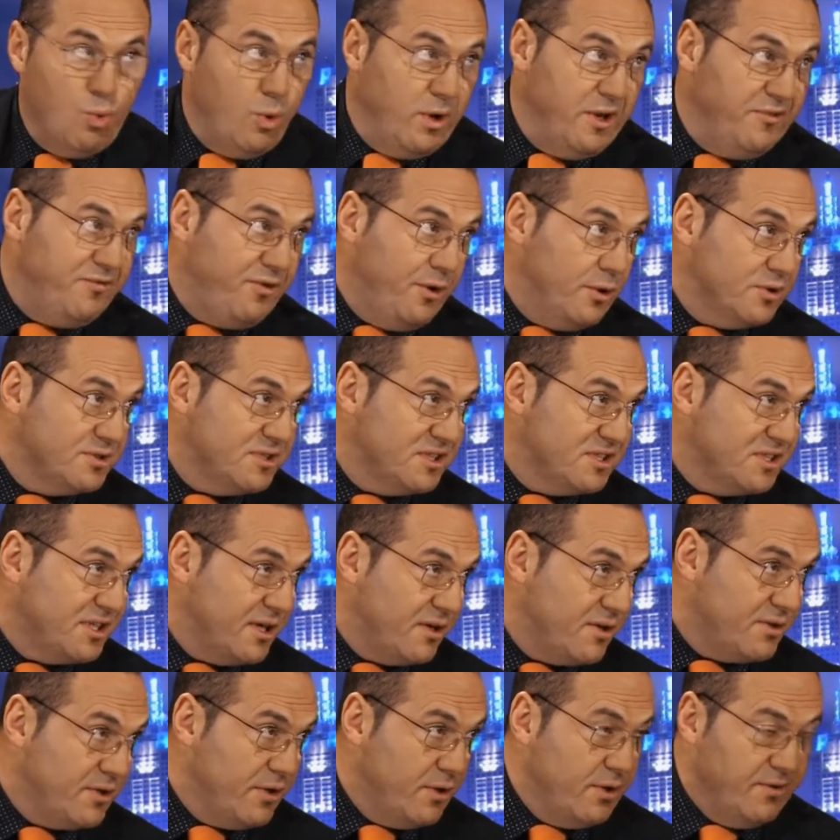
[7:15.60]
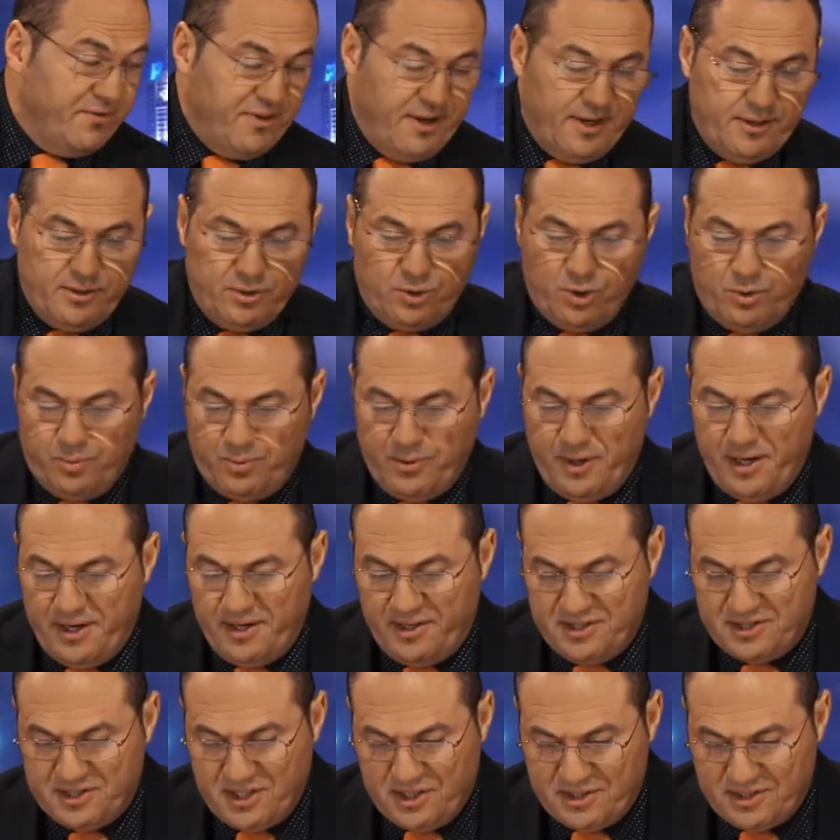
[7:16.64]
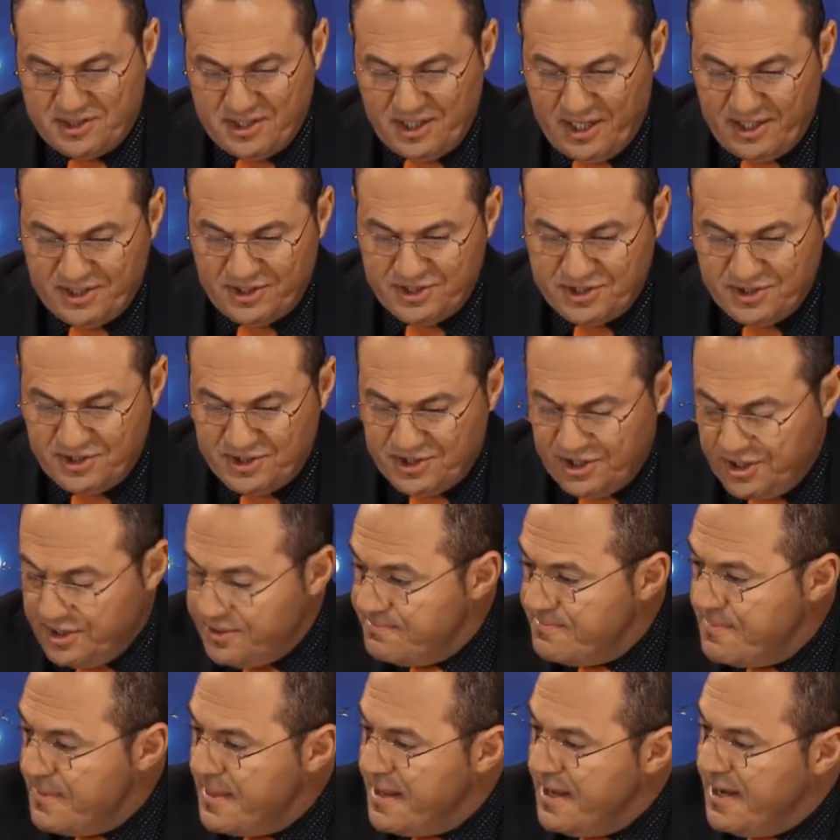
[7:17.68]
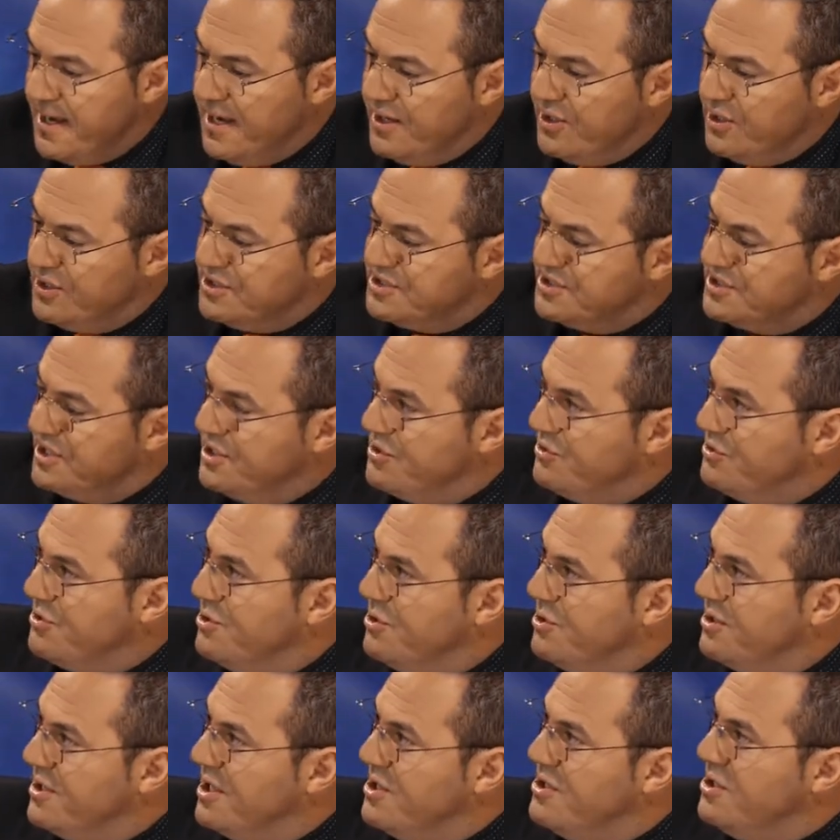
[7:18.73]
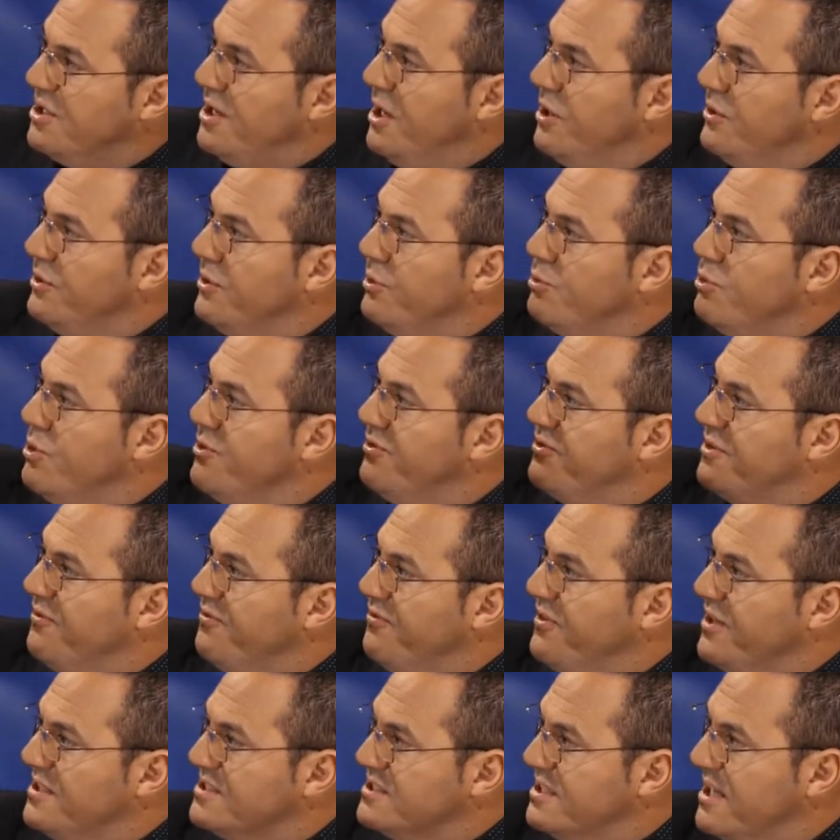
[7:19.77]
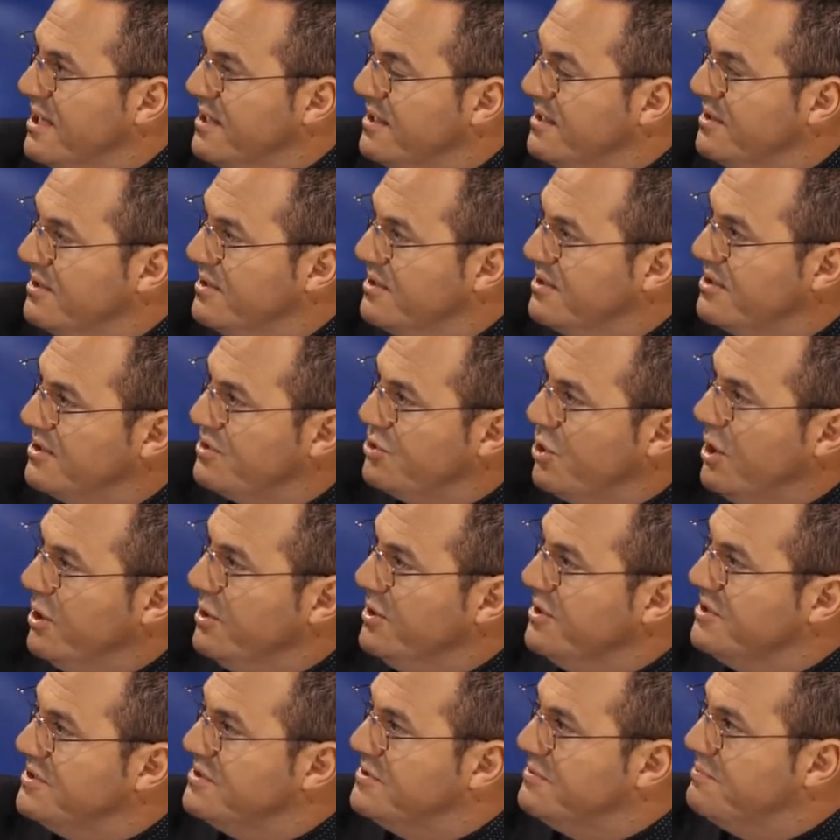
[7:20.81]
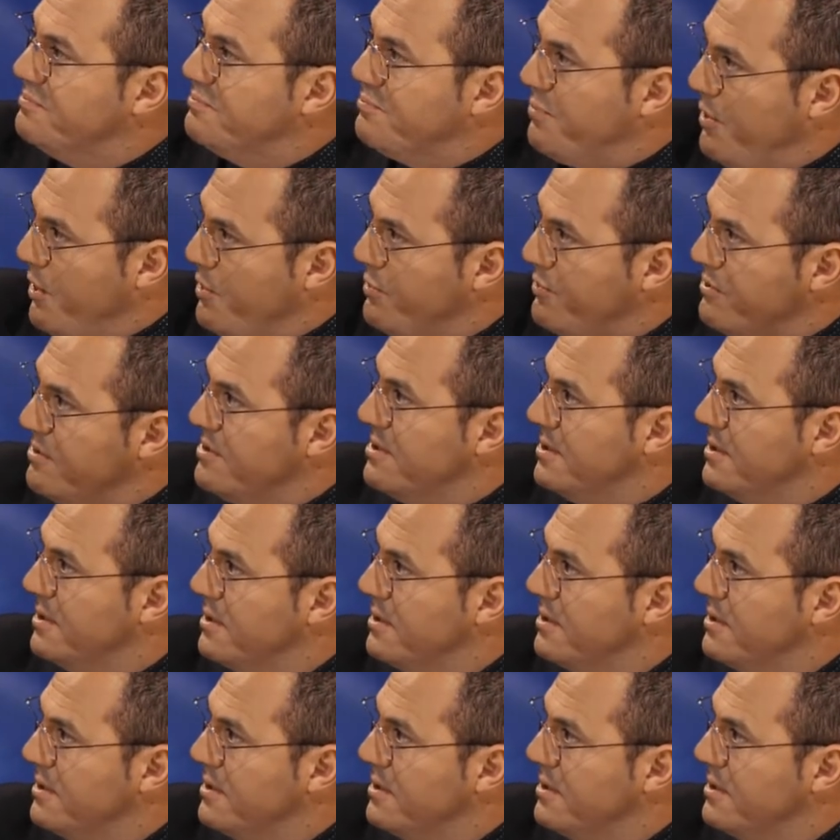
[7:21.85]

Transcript: What if I was the secretary of an unincorporated association, John, and I said to you, can you go on the roof to fix that tile that's broken?